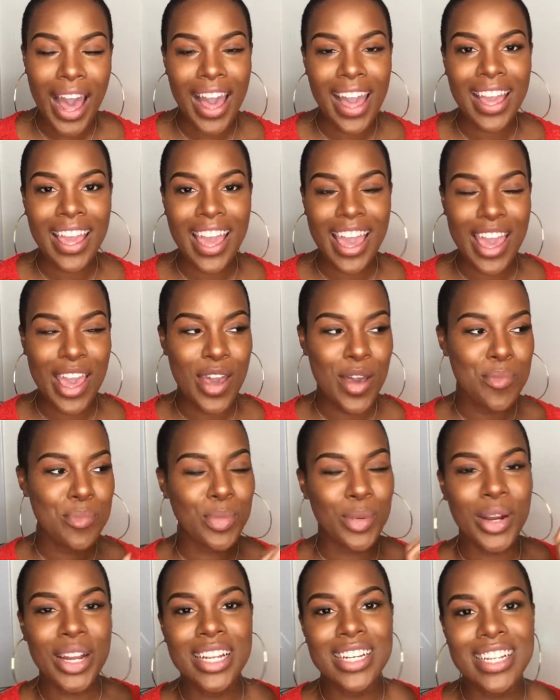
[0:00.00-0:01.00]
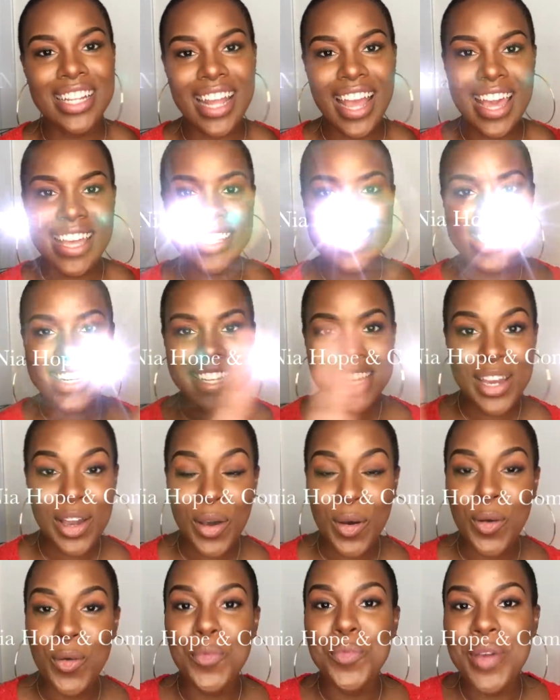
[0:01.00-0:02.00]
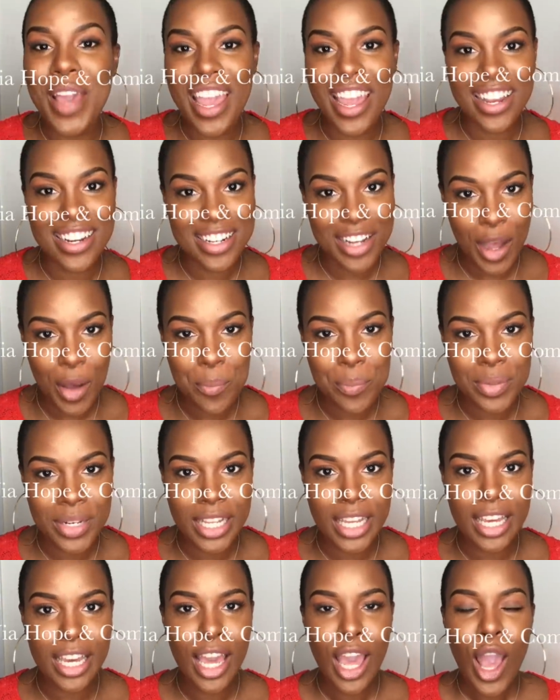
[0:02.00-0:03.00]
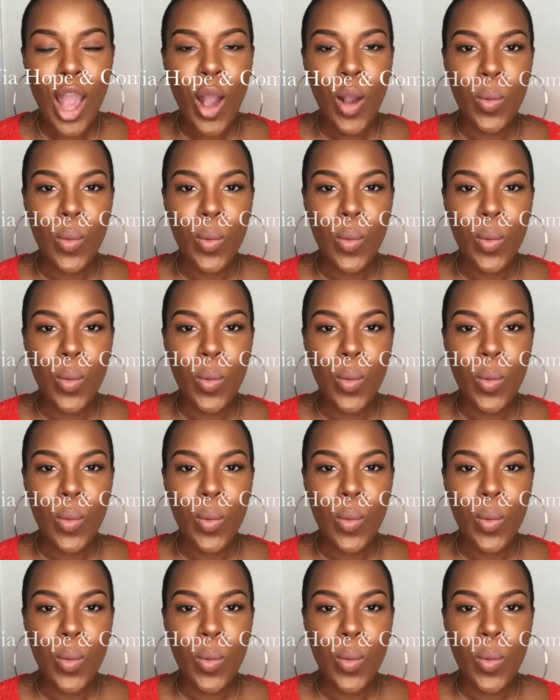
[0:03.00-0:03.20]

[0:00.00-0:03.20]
I am branded as Nia Hope and Company